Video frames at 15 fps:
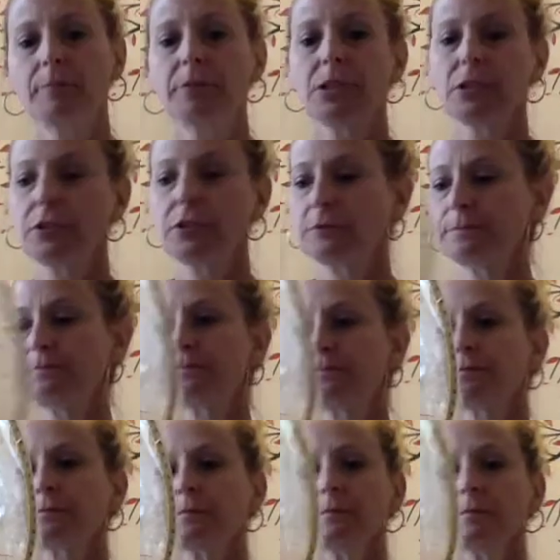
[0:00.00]
too.
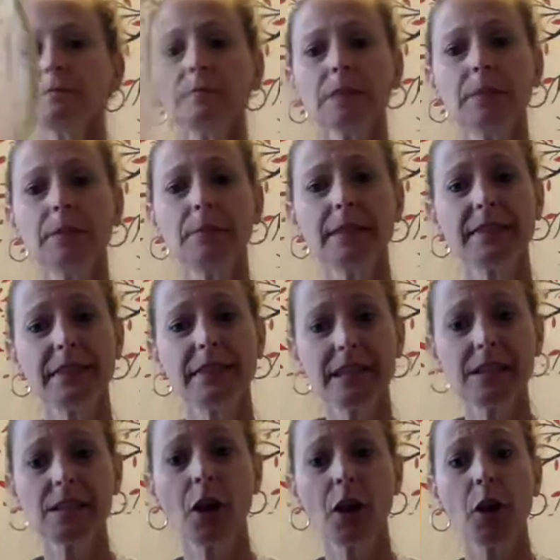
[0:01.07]
But
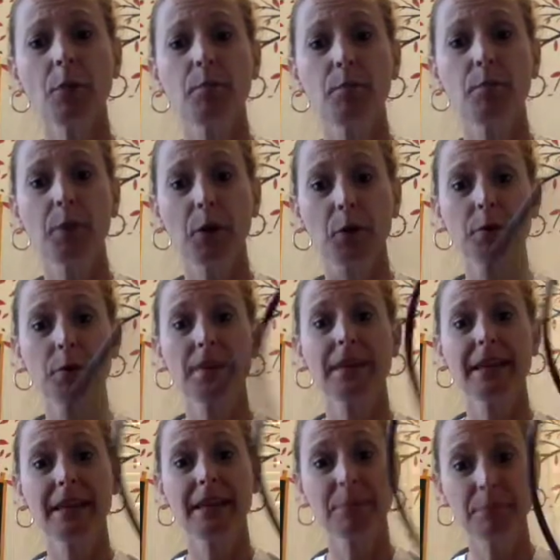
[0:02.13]
these are both
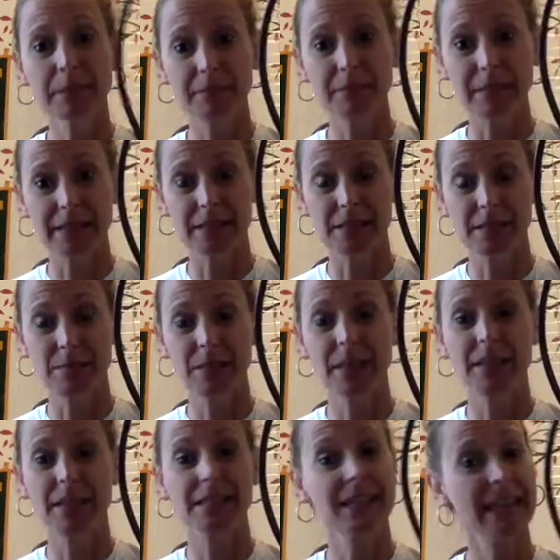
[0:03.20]
implements
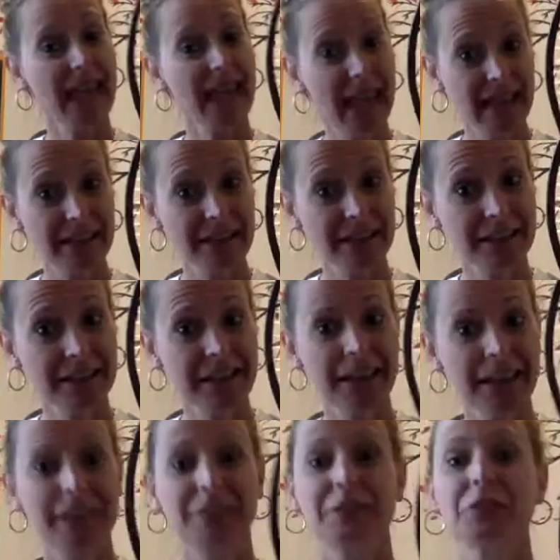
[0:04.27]
because, again,
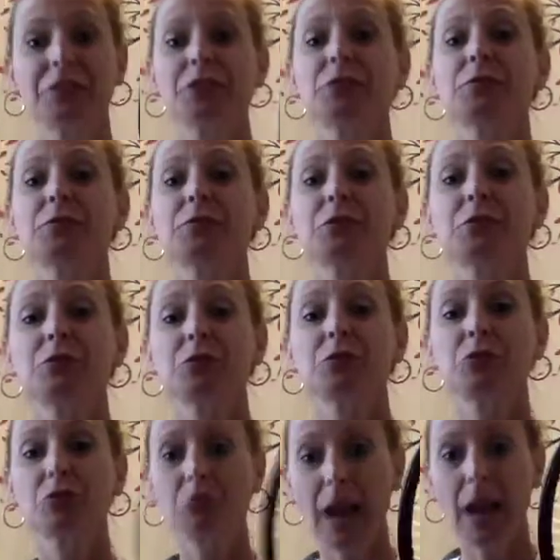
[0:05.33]
they're used to
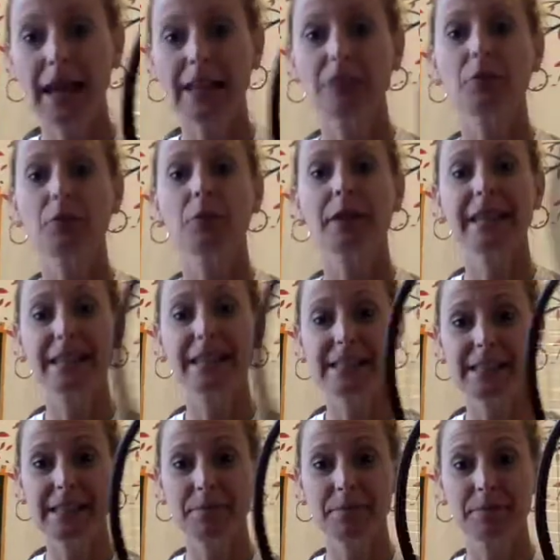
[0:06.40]
strike or hit
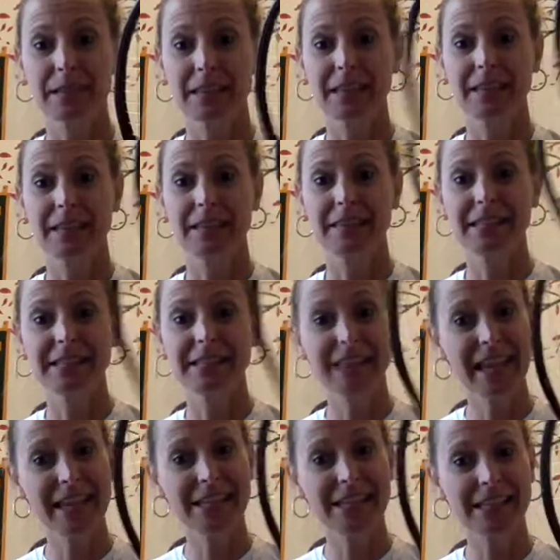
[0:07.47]
something. In this
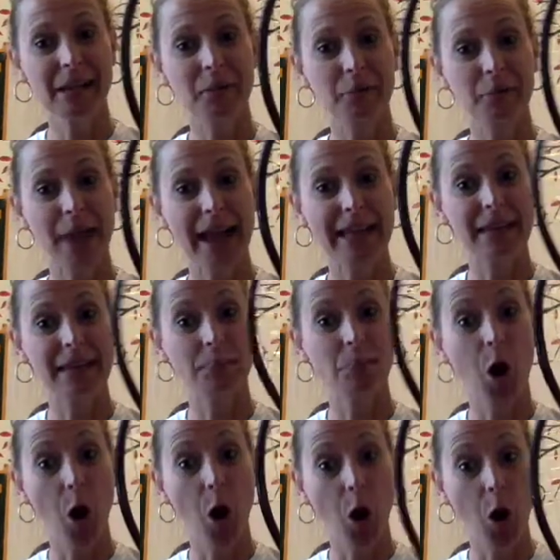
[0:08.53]
case, a racket
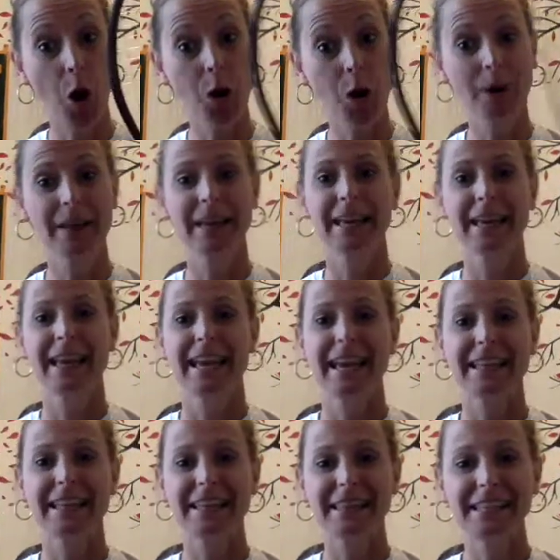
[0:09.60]
ball, and
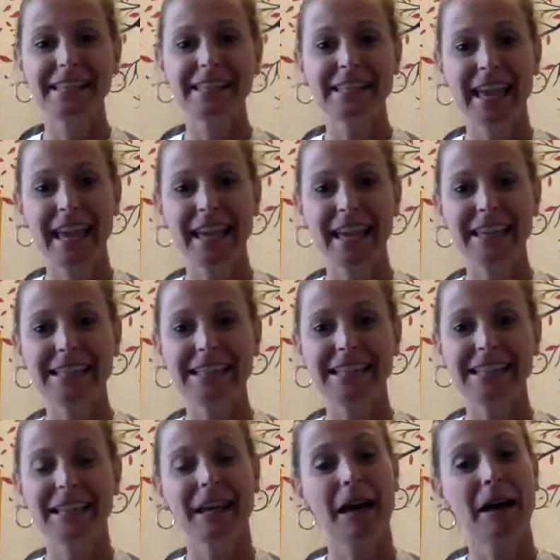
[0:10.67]
in this case,
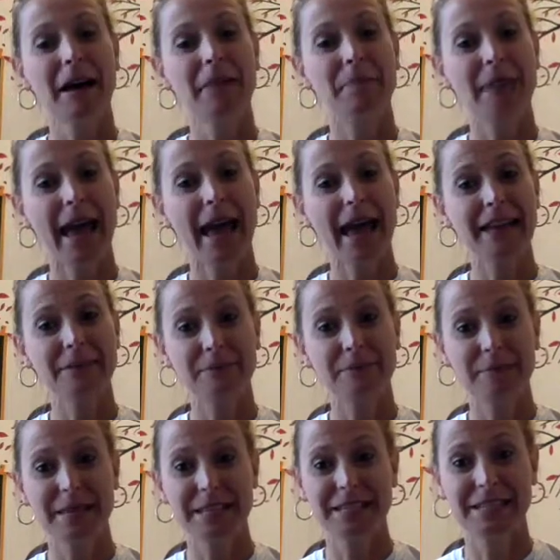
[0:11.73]
a
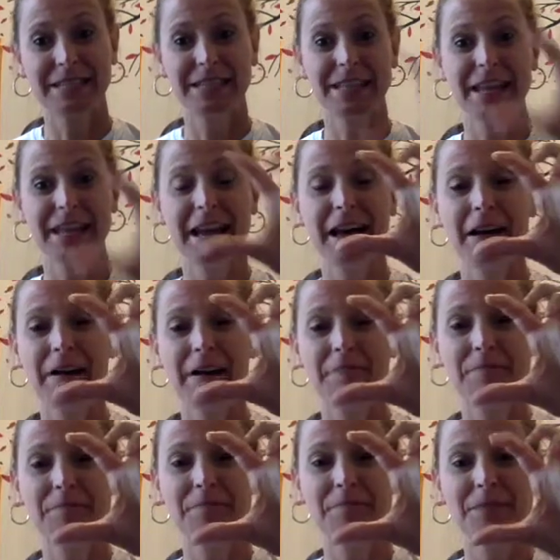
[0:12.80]
badminton
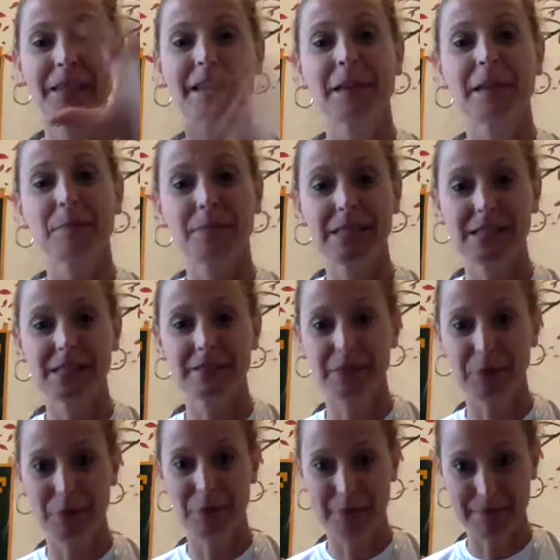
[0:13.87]
piece of
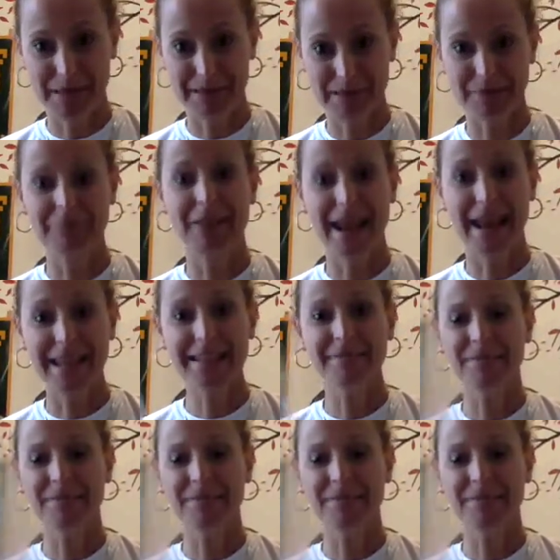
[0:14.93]
equipment, right?